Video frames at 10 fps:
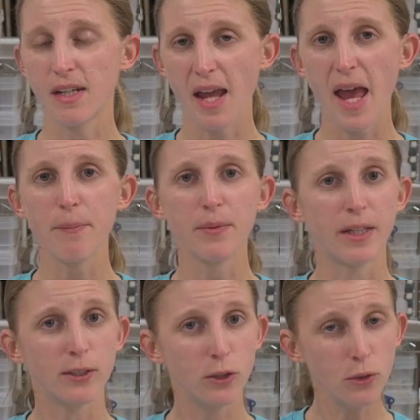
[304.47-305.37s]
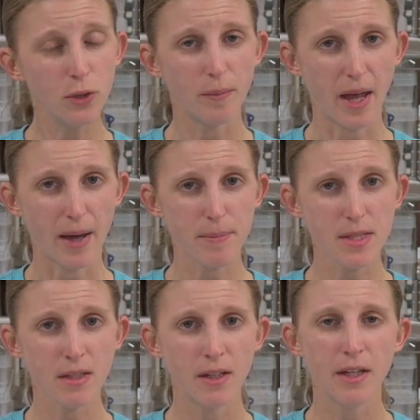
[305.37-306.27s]
an app like Google
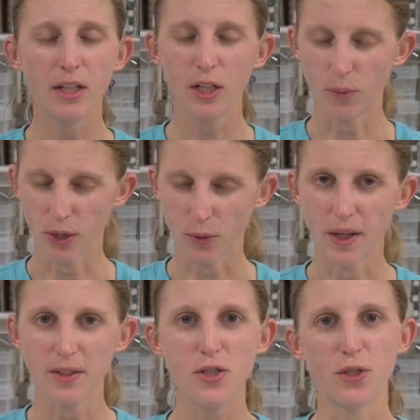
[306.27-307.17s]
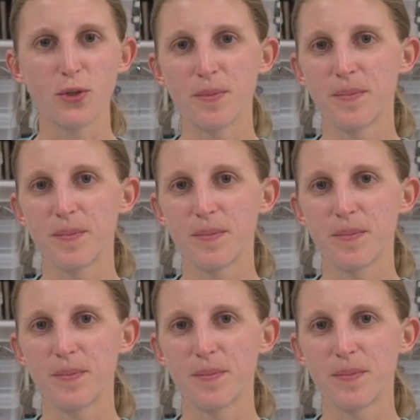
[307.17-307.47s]
Maps can work well too.